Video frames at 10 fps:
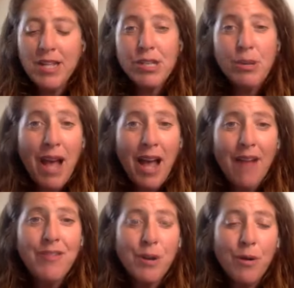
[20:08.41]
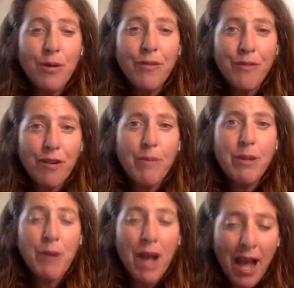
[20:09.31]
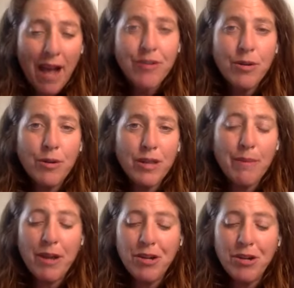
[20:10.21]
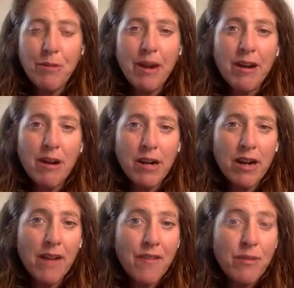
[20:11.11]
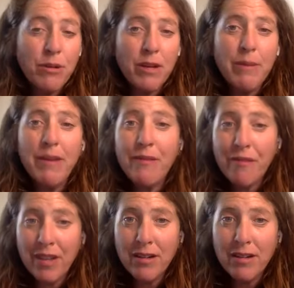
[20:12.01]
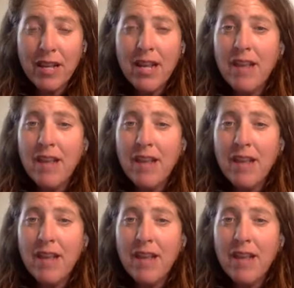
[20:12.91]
So you have to hold firm, and you have to hold that boundary no matter how uncomfortable it may feel.